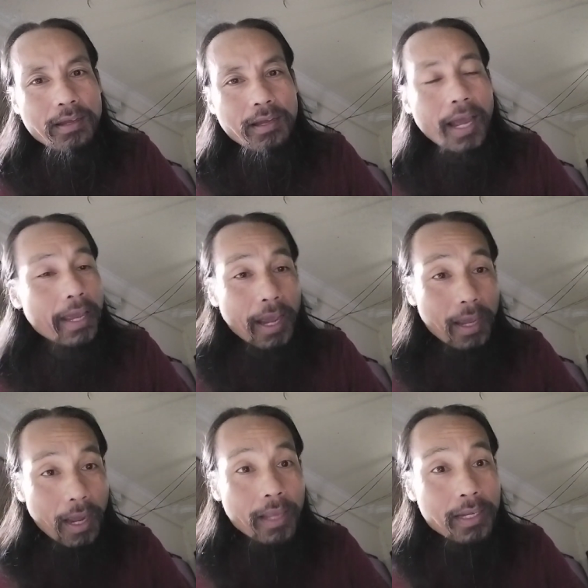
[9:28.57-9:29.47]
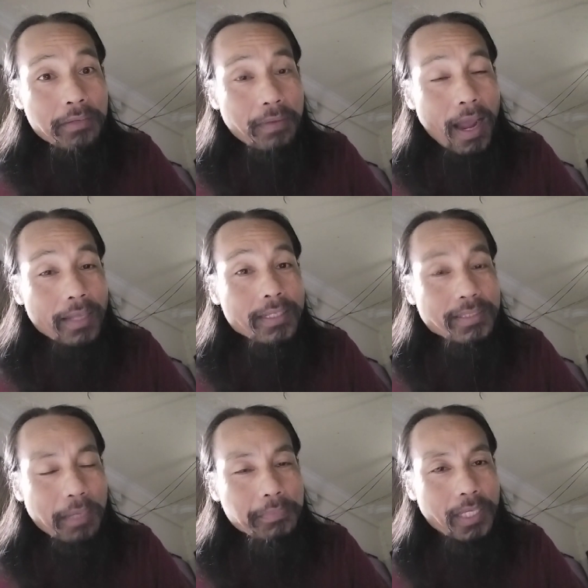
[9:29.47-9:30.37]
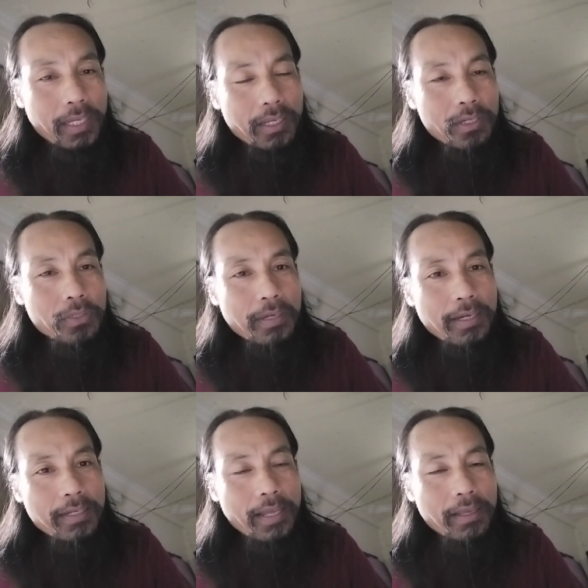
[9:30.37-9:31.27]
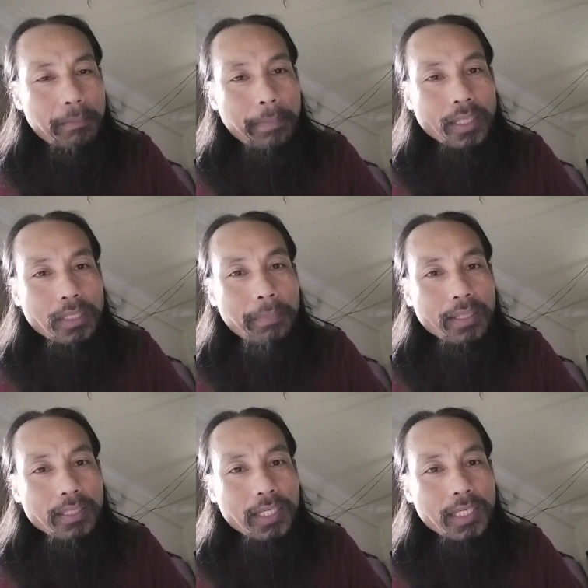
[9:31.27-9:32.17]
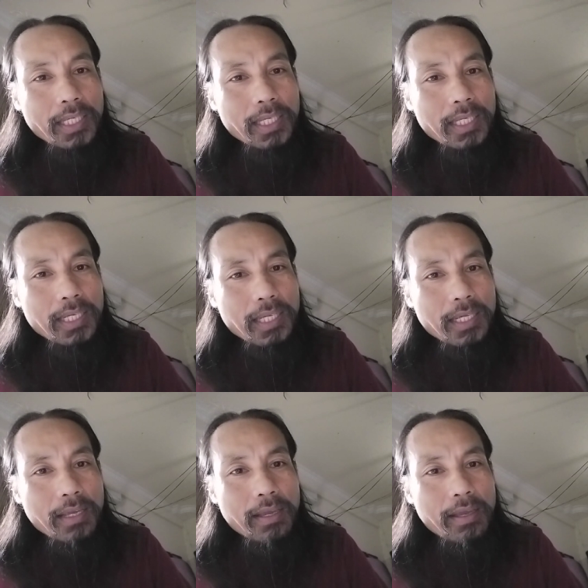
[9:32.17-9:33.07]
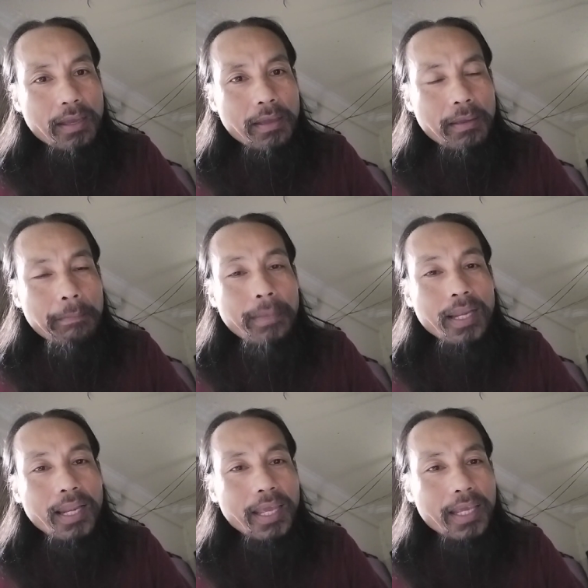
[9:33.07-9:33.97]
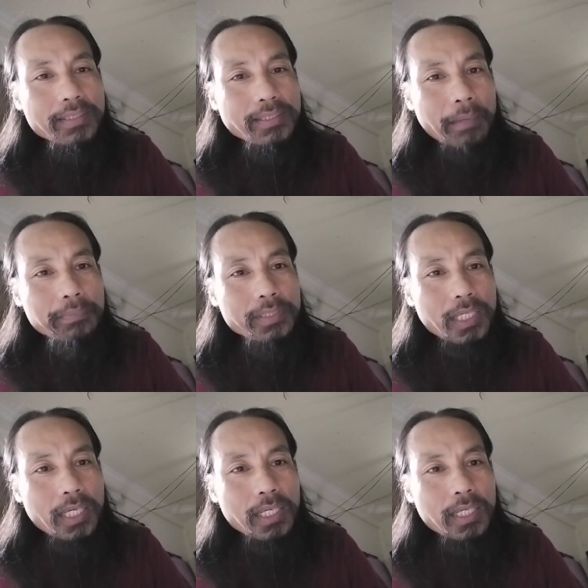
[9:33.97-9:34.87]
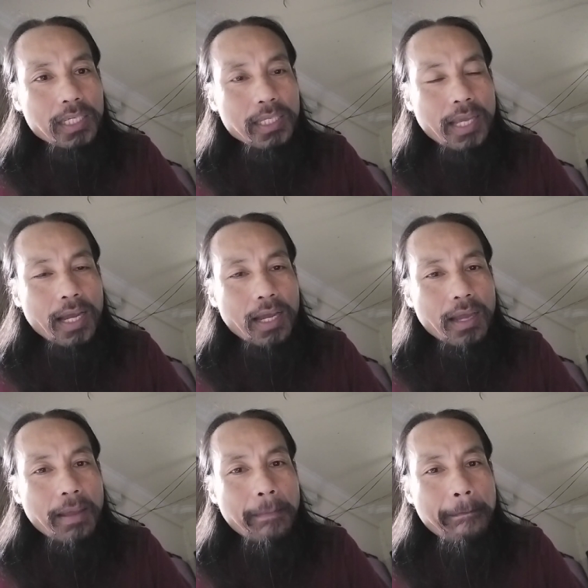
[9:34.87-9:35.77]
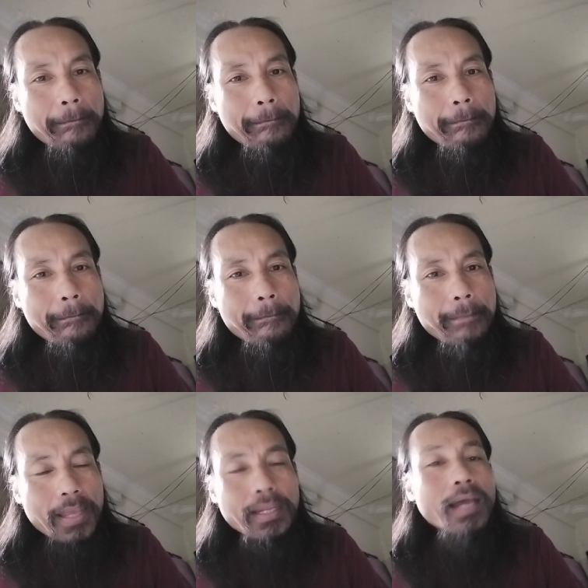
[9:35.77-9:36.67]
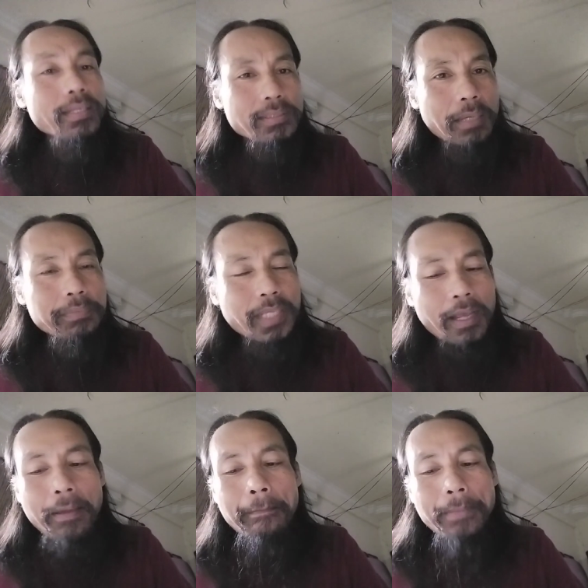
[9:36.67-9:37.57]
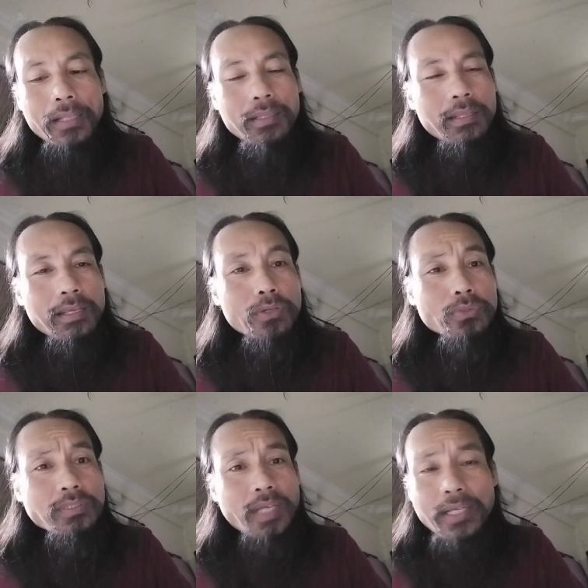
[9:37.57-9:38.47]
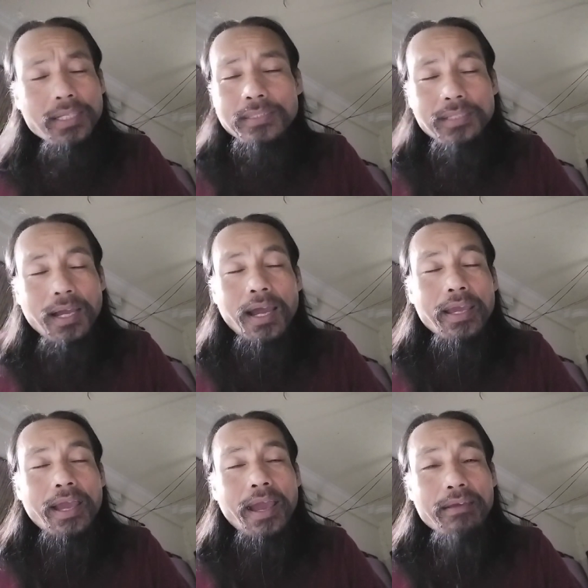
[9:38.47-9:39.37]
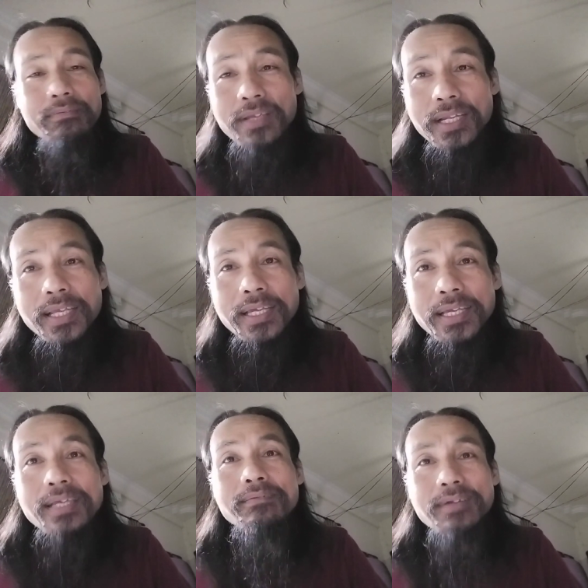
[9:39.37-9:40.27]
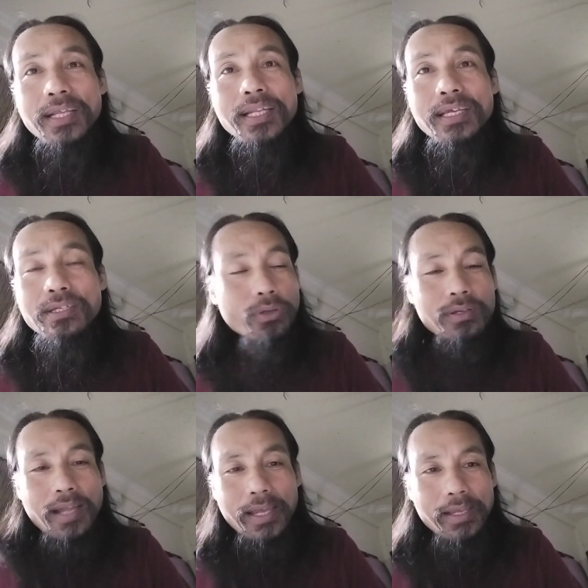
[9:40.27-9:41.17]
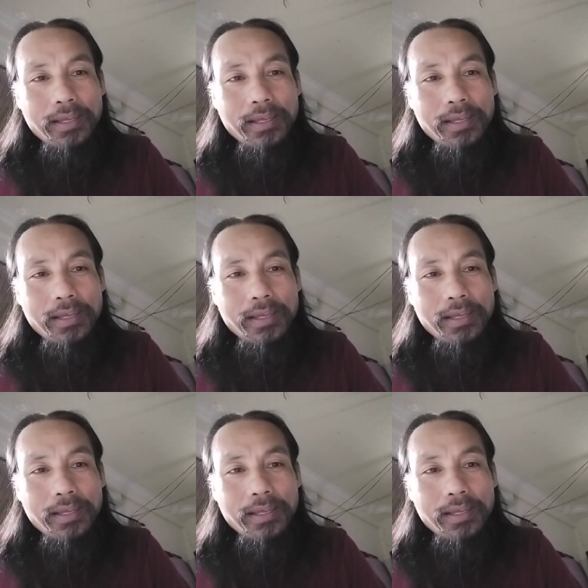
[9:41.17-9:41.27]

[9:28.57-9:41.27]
I love other subject, like mathematics, Malay subject, yeah, and other subject. But Chinese, I really really don't like.